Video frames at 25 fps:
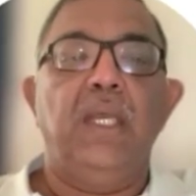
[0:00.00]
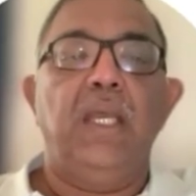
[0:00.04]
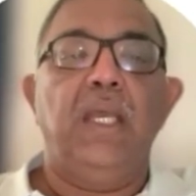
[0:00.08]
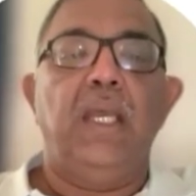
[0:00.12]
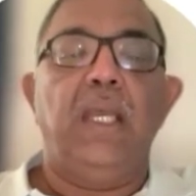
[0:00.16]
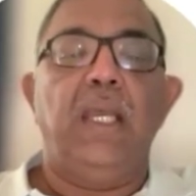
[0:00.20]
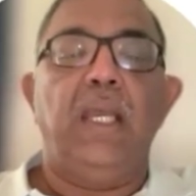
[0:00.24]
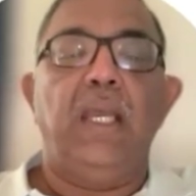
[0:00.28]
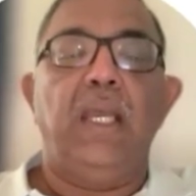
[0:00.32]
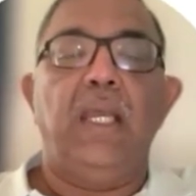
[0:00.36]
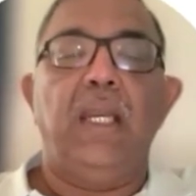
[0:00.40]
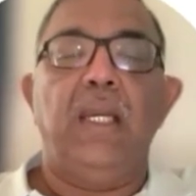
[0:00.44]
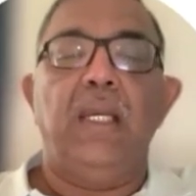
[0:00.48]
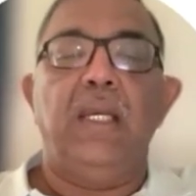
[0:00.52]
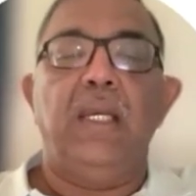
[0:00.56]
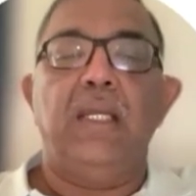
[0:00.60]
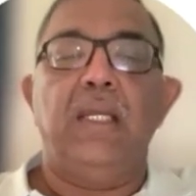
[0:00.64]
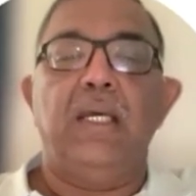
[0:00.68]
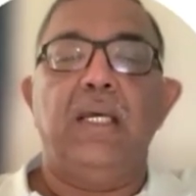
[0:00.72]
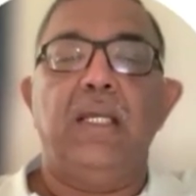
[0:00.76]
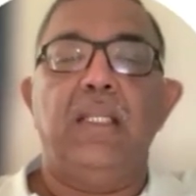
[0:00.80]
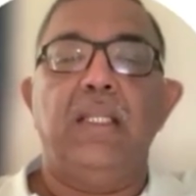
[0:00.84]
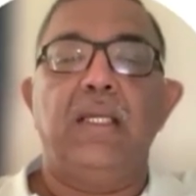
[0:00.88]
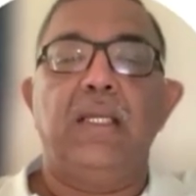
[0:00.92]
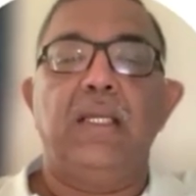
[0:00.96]
and
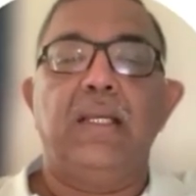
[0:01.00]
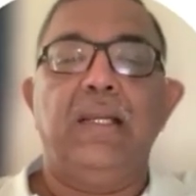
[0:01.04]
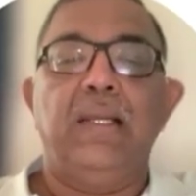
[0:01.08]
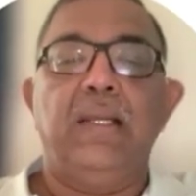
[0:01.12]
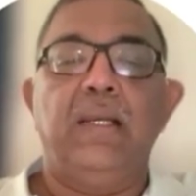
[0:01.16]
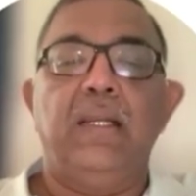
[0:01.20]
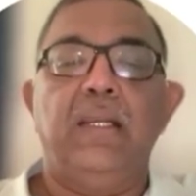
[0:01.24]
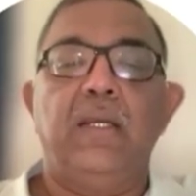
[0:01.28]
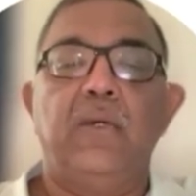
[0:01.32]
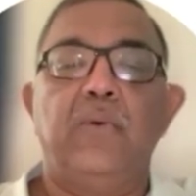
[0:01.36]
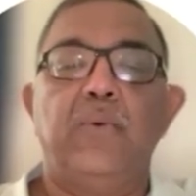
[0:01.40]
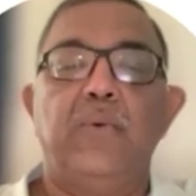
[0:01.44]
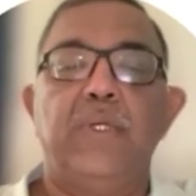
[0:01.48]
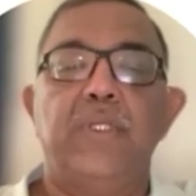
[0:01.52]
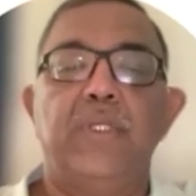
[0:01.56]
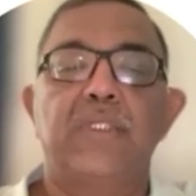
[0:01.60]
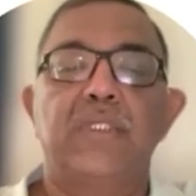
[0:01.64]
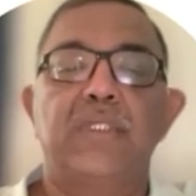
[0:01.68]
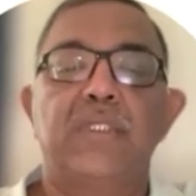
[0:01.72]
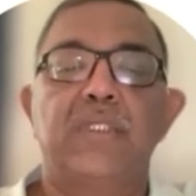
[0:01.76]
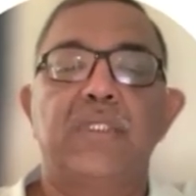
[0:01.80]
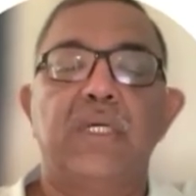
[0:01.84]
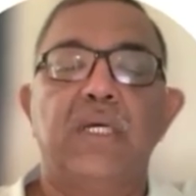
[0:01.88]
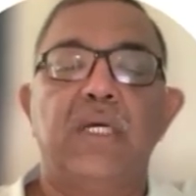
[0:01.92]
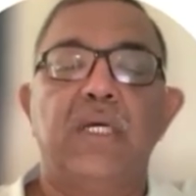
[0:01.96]
the clear
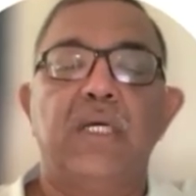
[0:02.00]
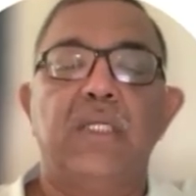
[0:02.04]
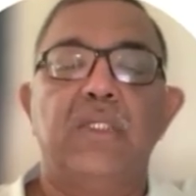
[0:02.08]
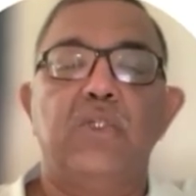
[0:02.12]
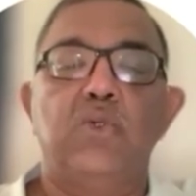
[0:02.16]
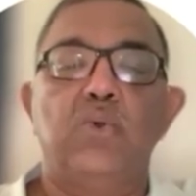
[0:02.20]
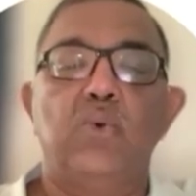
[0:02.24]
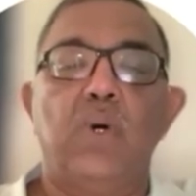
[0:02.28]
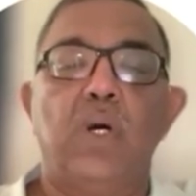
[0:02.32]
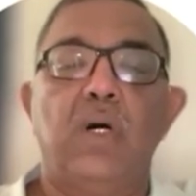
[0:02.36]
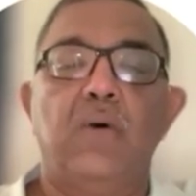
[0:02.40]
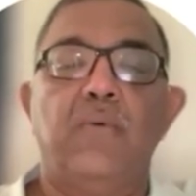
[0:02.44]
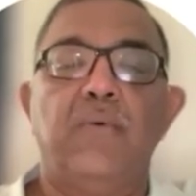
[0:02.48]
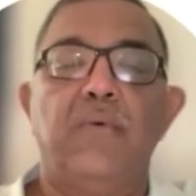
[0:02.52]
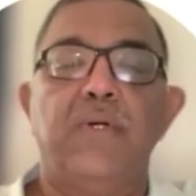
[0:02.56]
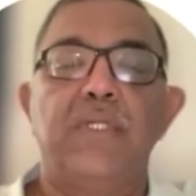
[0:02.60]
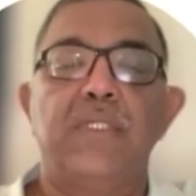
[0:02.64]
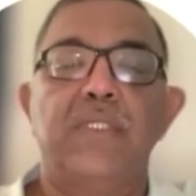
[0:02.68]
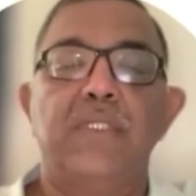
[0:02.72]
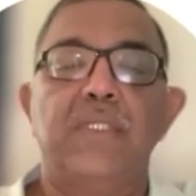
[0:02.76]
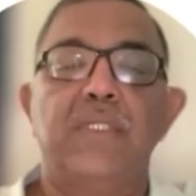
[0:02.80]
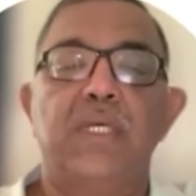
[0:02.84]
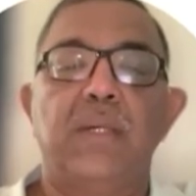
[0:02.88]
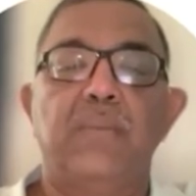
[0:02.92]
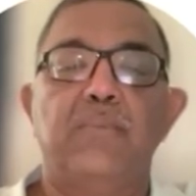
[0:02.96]
liquids 2
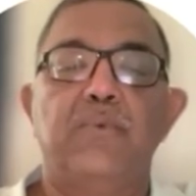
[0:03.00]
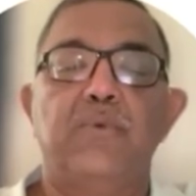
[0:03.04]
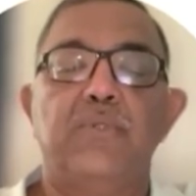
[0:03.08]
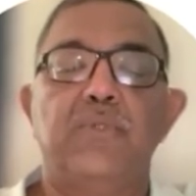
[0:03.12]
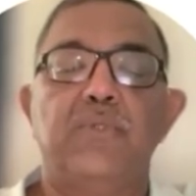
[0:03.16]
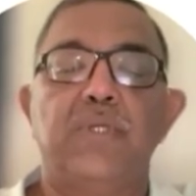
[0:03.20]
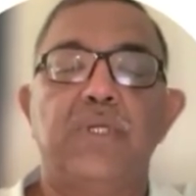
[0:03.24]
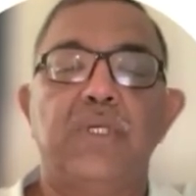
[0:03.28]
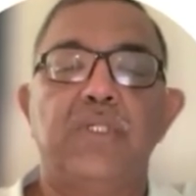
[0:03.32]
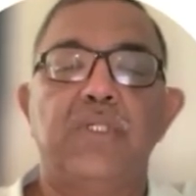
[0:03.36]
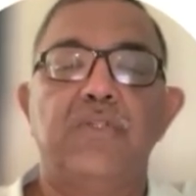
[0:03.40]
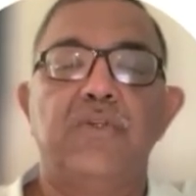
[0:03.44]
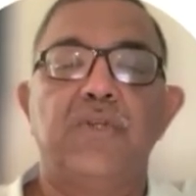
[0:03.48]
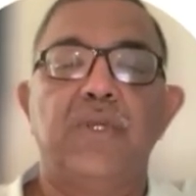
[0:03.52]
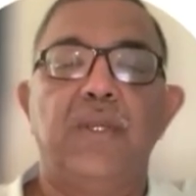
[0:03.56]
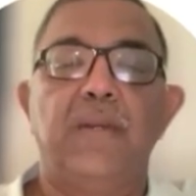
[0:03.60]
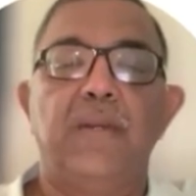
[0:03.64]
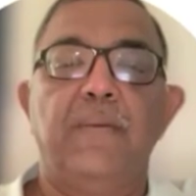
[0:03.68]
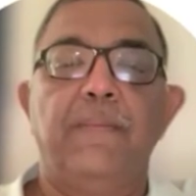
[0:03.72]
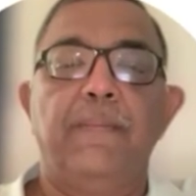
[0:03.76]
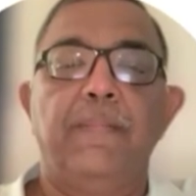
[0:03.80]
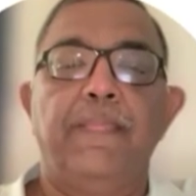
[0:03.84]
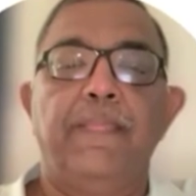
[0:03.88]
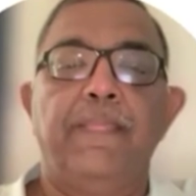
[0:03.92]
hours up to surgery